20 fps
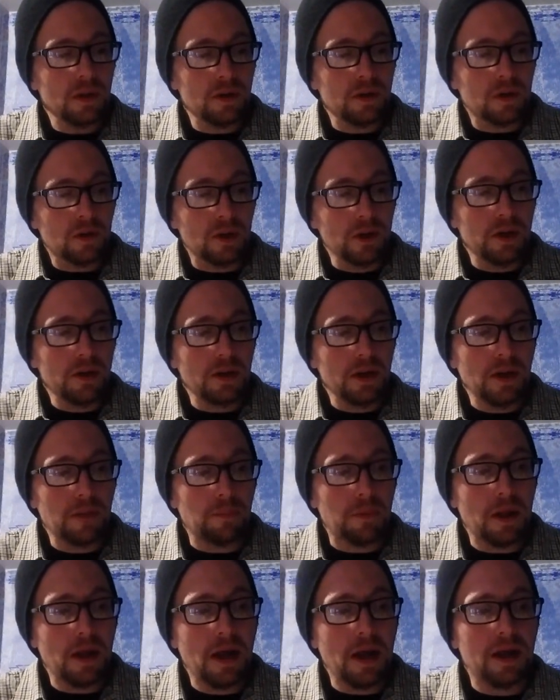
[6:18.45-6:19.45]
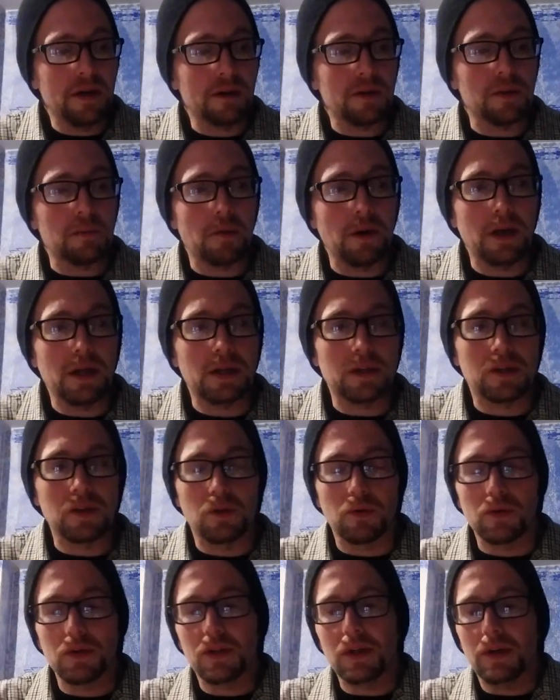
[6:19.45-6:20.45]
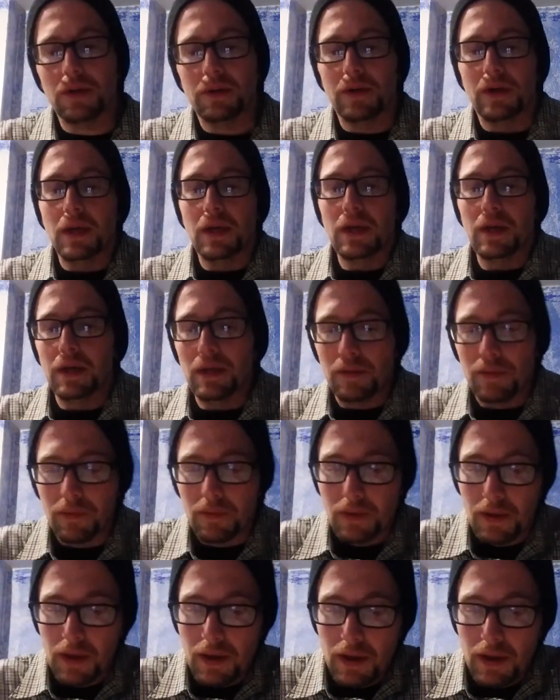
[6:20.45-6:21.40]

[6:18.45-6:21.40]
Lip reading: Clearly a plan to bring in total tyranny, and